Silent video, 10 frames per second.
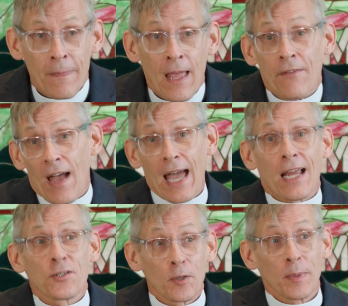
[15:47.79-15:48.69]
have
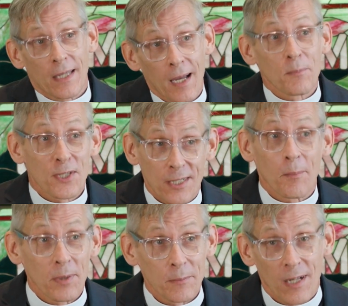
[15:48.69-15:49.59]
actually become
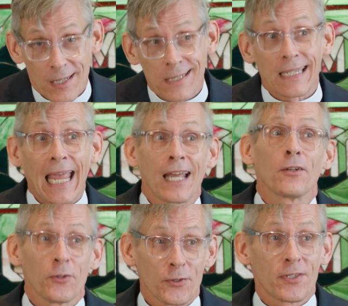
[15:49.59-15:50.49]
stumbling blocks,
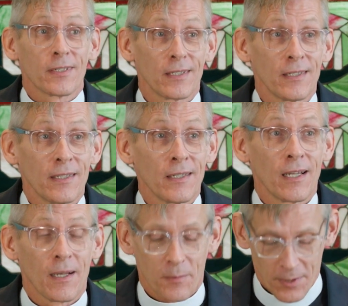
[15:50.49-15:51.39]
scandals
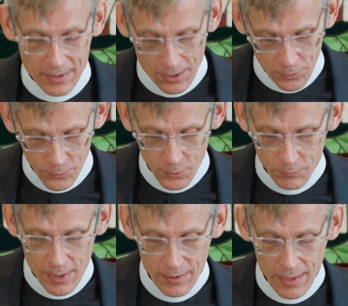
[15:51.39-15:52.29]
to the culture
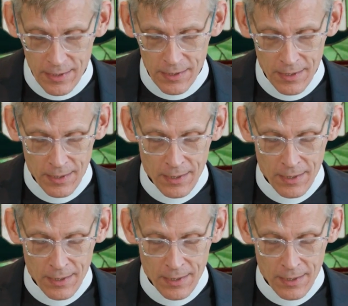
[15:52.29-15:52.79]
around us.